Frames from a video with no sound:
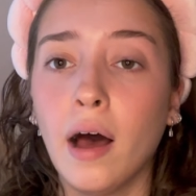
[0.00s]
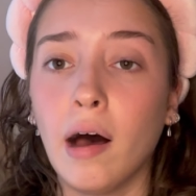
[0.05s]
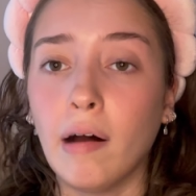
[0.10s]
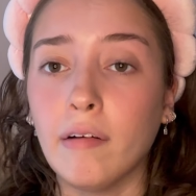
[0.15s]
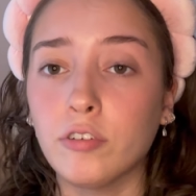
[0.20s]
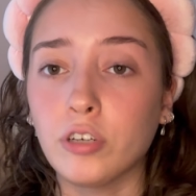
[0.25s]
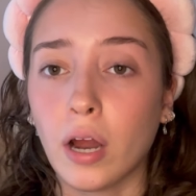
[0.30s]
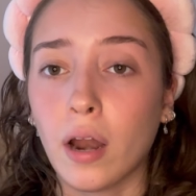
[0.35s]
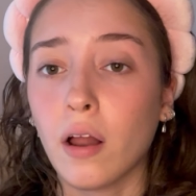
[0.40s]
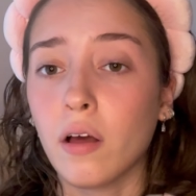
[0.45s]

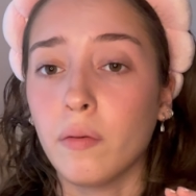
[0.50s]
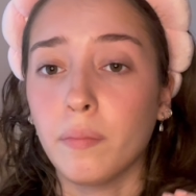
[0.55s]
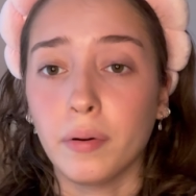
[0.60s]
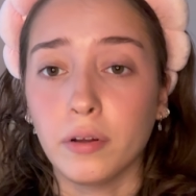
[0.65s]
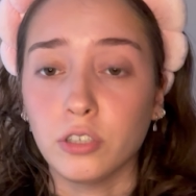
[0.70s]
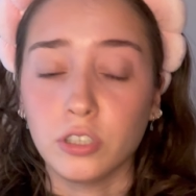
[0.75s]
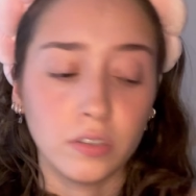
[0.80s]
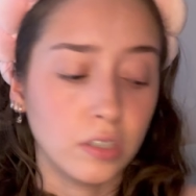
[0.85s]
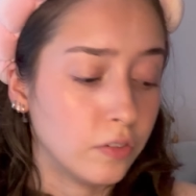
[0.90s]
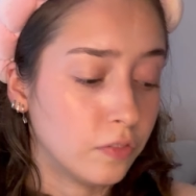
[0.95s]
I've tried out a
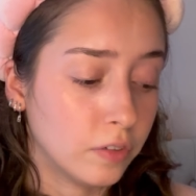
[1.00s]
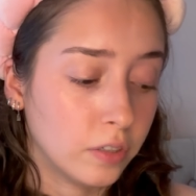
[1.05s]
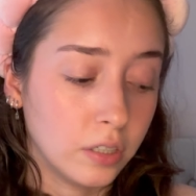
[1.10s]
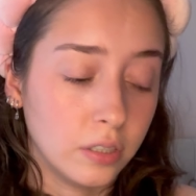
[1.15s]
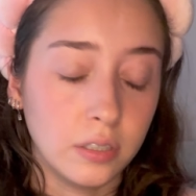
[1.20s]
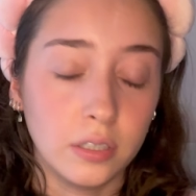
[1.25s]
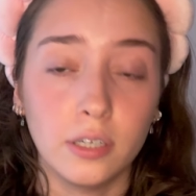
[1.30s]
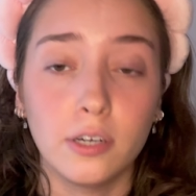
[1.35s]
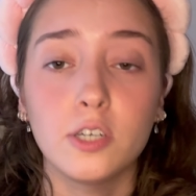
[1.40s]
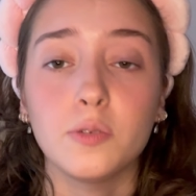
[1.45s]
bunch of different
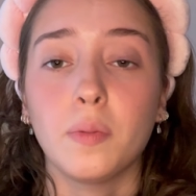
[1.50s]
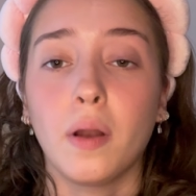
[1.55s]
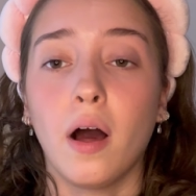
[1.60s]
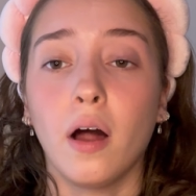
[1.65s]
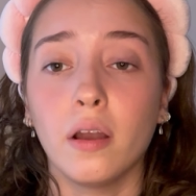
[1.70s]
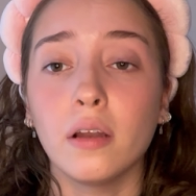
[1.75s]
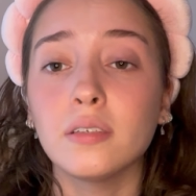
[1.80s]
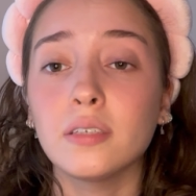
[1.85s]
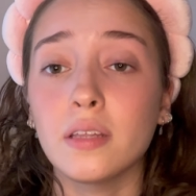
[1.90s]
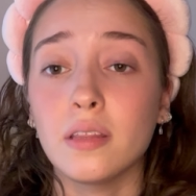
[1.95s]
concealers, but
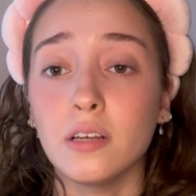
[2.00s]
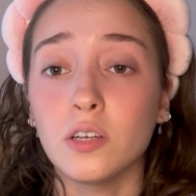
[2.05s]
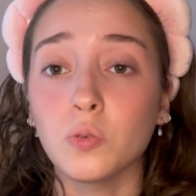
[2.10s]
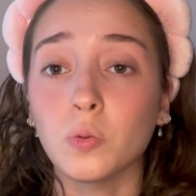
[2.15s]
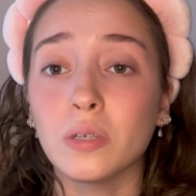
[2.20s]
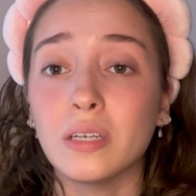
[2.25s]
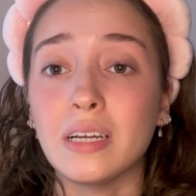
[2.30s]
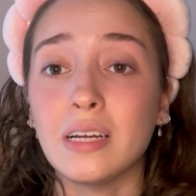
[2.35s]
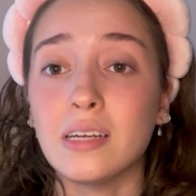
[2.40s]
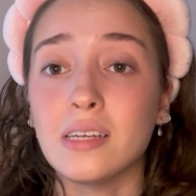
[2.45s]
honestly, this
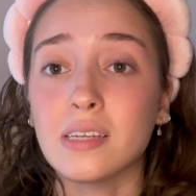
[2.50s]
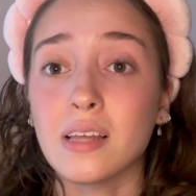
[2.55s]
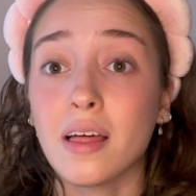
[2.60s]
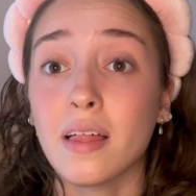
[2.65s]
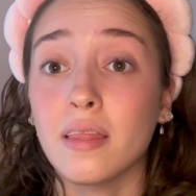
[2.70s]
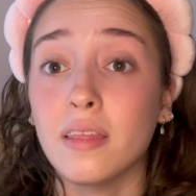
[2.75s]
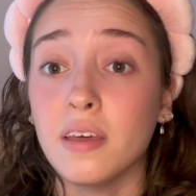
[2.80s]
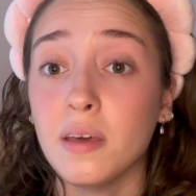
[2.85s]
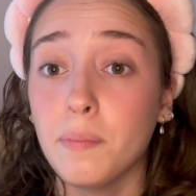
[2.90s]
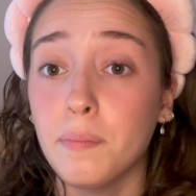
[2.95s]
one is
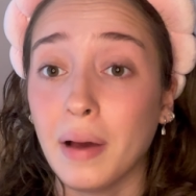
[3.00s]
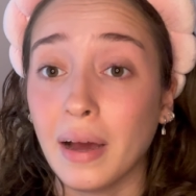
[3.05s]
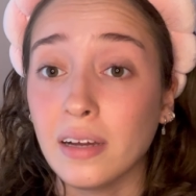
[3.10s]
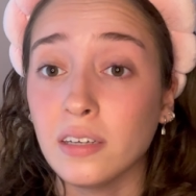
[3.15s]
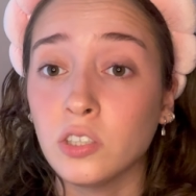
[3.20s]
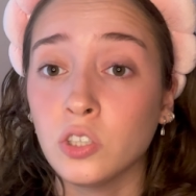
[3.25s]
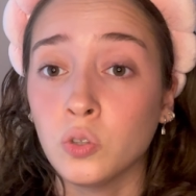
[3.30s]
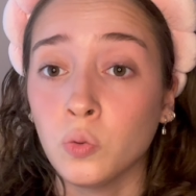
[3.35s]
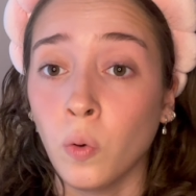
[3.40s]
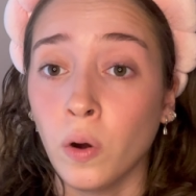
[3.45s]
the
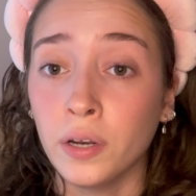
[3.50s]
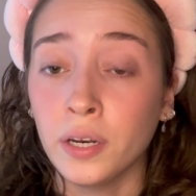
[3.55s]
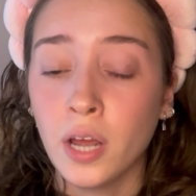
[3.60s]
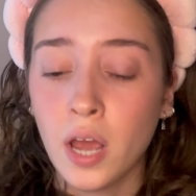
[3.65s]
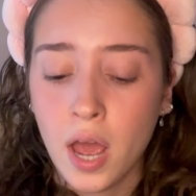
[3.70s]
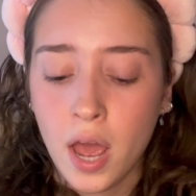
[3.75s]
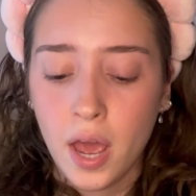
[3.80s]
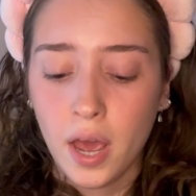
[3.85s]
best one.